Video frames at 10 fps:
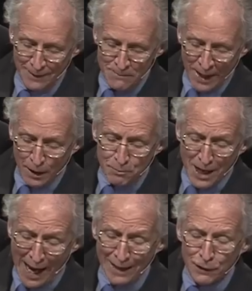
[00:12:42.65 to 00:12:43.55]
and
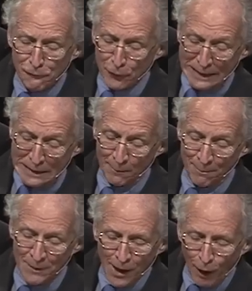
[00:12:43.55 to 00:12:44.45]
obtain the
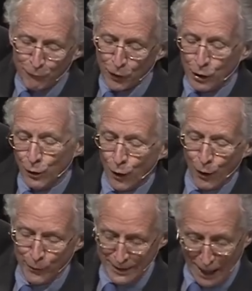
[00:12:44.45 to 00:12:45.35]
freedom of the
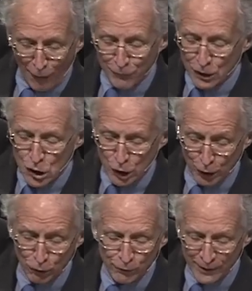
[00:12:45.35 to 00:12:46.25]
glory of the
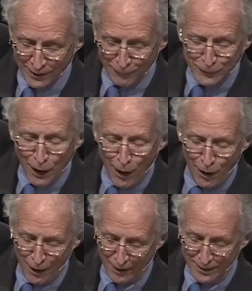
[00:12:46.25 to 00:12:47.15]
children of
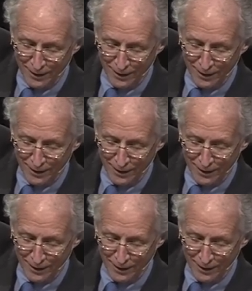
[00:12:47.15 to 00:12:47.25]
God.